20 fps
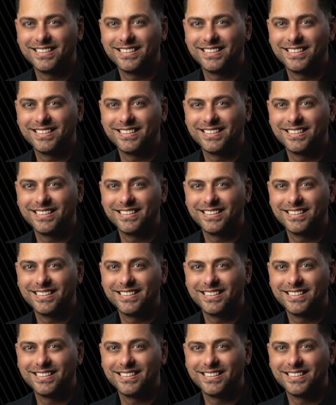
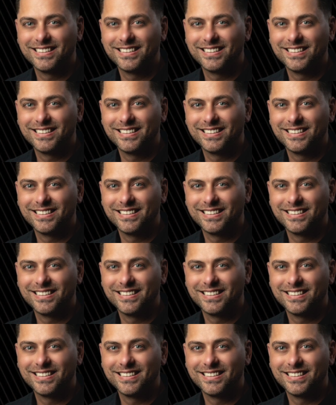
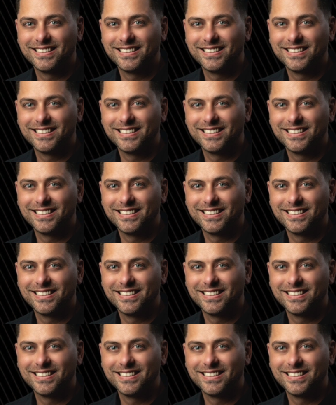
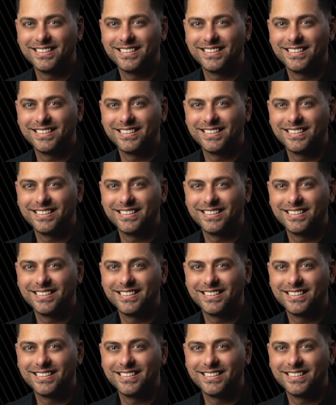
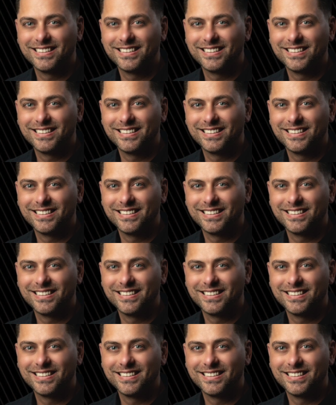
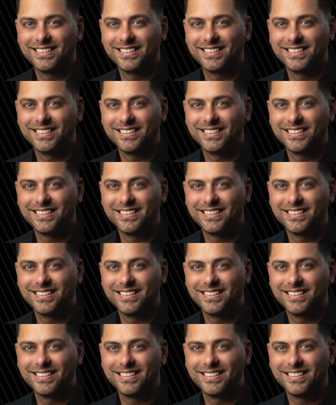[no speech]